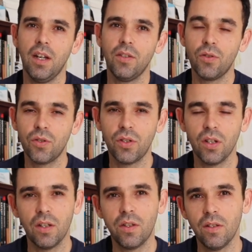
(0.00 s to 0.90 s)
and there's
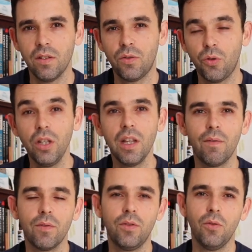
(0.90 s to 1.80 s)
3
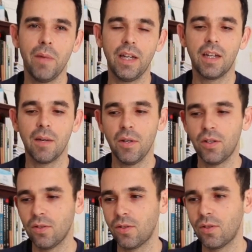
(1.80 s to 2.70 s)
levels you make
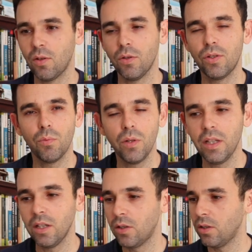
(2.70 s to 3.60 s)
commissions. So it's
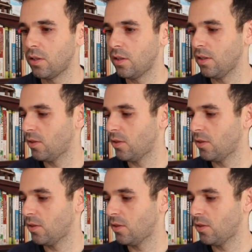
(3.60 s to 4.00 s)
really good.